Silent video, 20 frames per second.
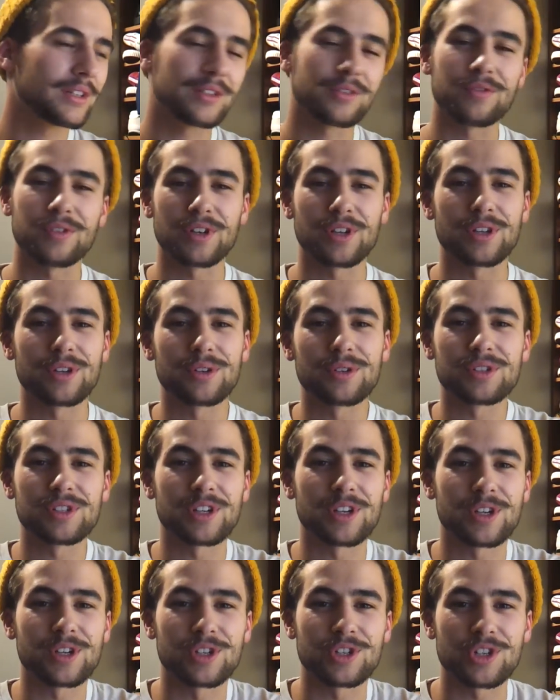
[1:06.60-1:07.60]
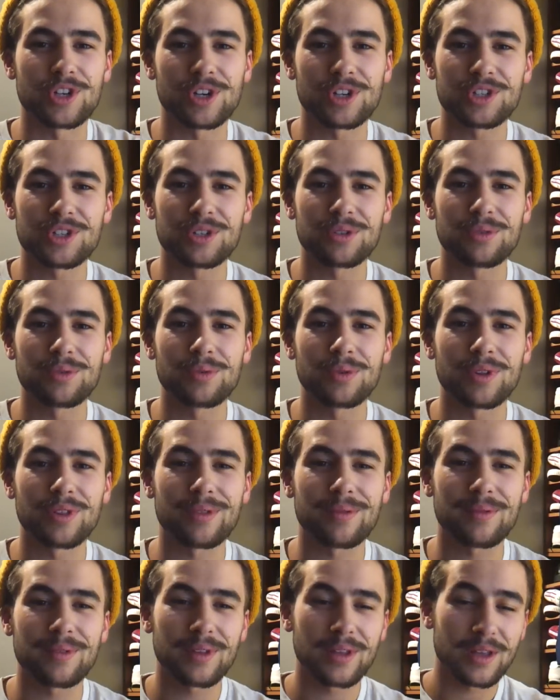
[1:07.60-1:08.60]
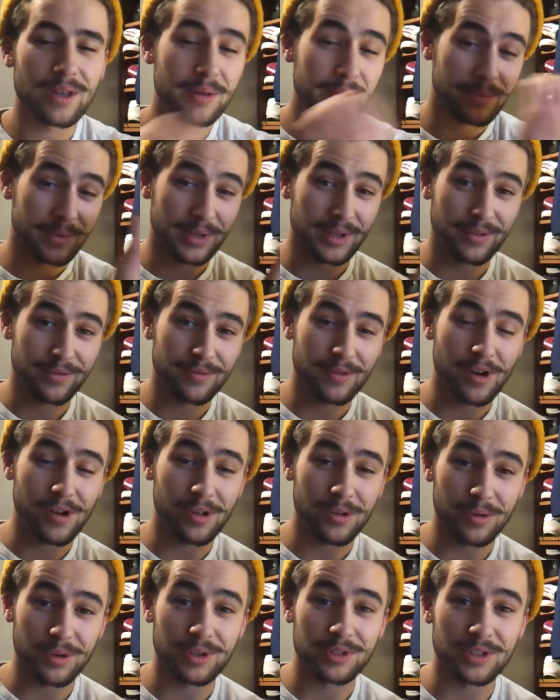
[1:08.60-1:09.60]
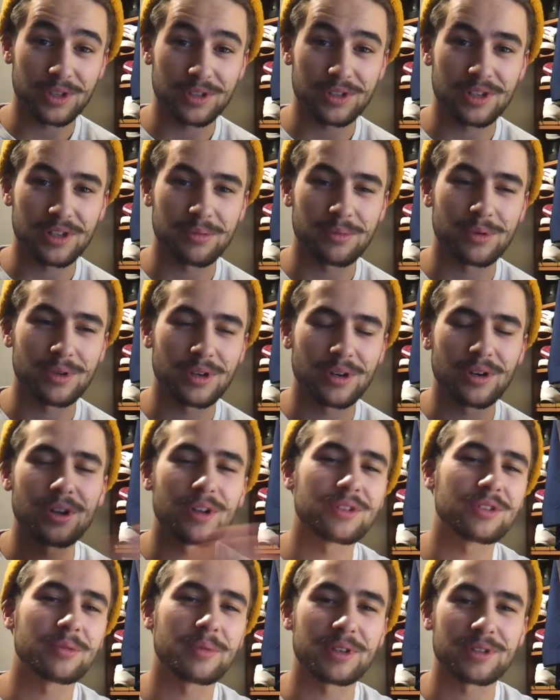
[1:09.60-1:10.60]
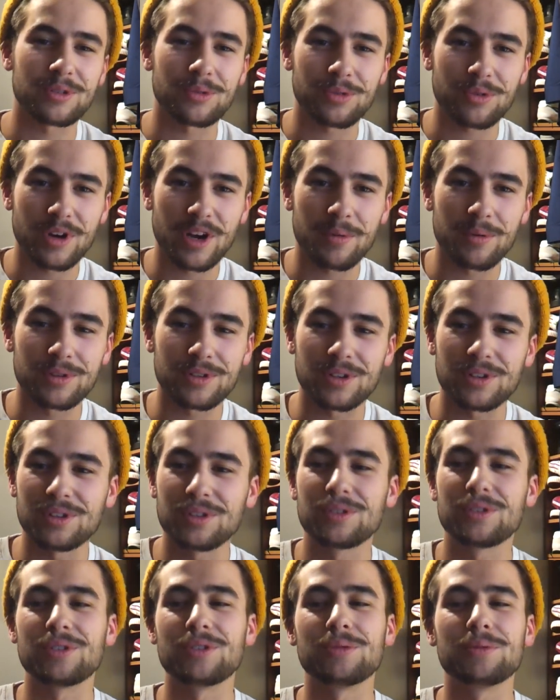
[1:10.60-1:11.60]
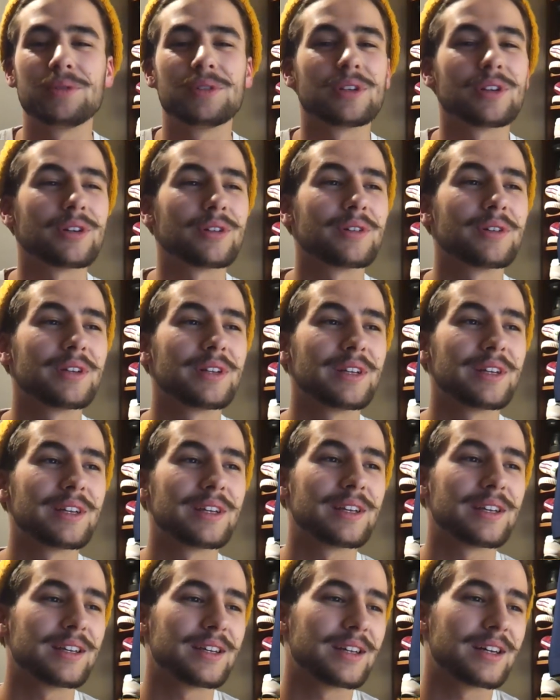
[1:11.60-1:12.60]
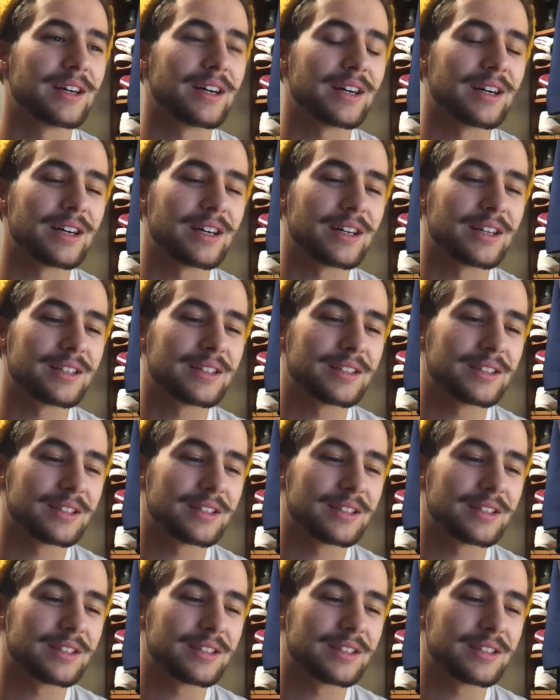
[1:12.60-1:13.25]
videos in conjunction with my followers on Tumblr and also my subscribers on YouTube, so uh,